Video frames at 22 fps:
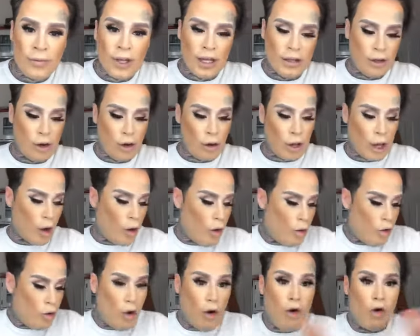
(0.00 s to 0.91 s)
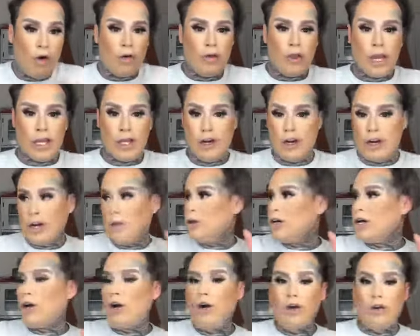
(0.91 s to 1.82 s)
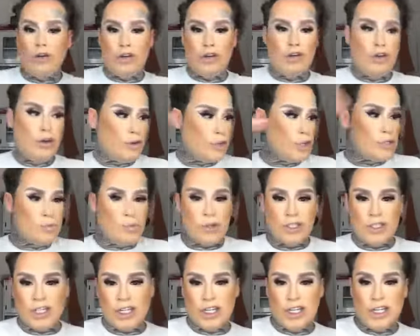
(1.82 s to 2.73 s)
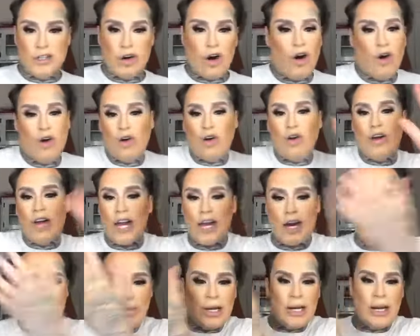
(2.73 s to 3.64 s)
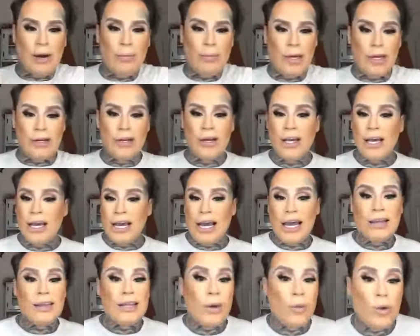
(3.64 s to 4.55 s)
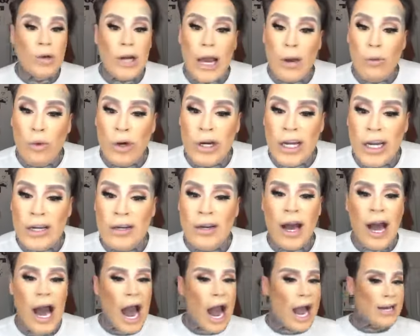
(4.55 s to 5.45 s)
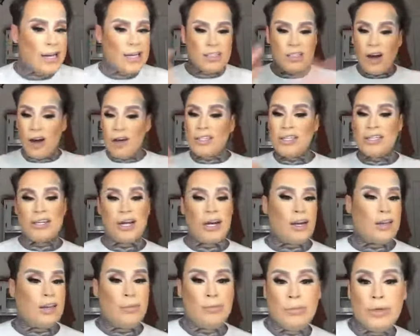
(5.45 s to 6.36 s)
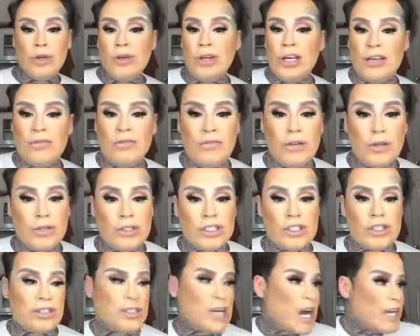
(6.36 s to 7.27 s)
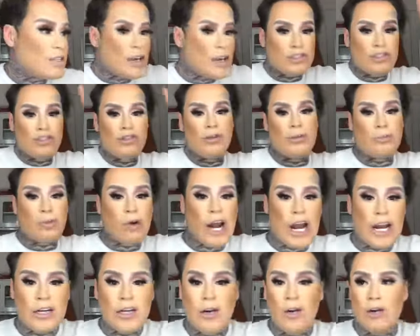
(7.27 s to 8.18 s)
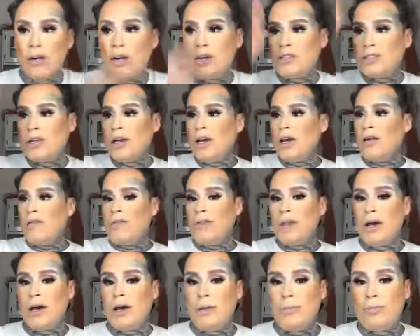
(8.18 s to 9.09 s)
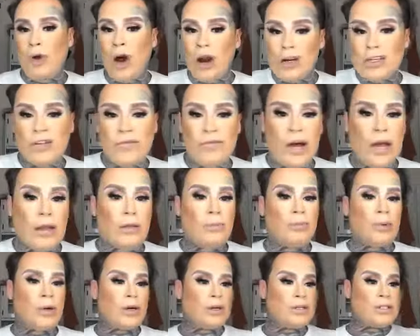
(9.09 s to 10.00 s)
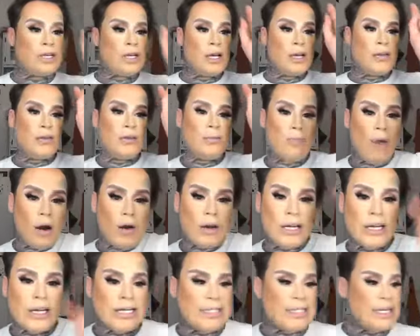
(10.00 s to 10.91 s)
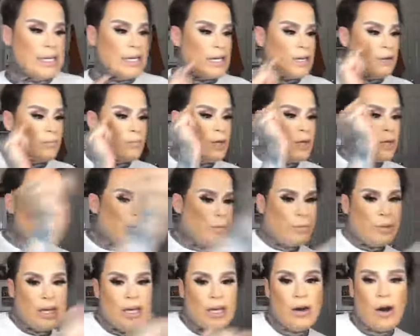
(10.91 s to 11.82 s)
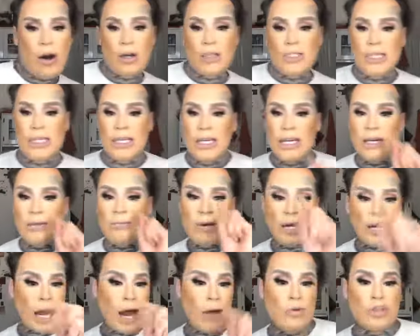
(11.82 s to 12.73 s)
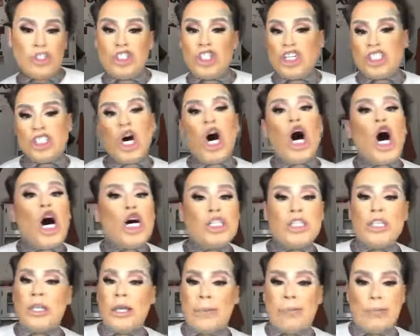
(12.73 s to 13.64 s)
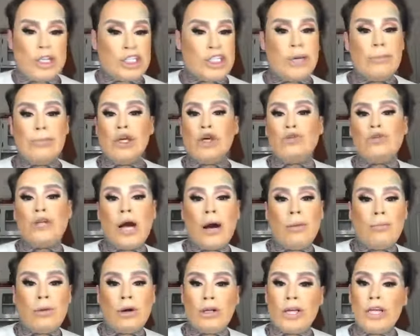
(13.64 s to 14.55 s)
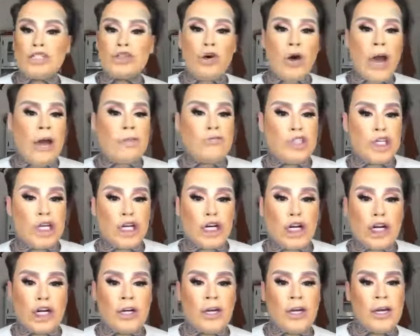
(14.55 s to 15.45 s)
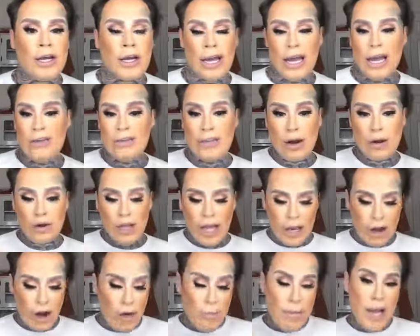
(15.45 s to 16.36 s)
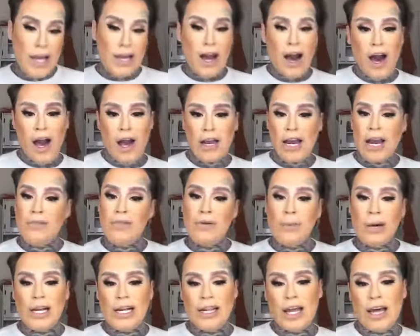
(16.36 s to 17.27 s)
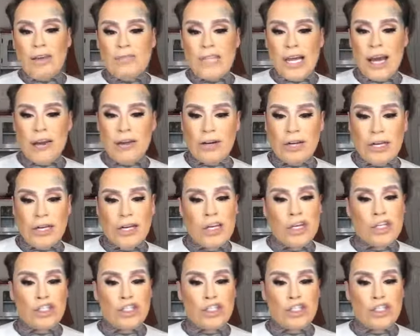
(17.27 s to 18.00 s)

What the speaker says: And they're like, like you're here with, you know this person and this, okay, come in. And then when I went in, I didn't talk to none of the beauty influencers. I talked to the brand owners, the product developers, the marketing team, the PR team, and I was just hustling, bitch, give me your number, let's go have dinner. And they were like, oh my God, everybody loves Henry.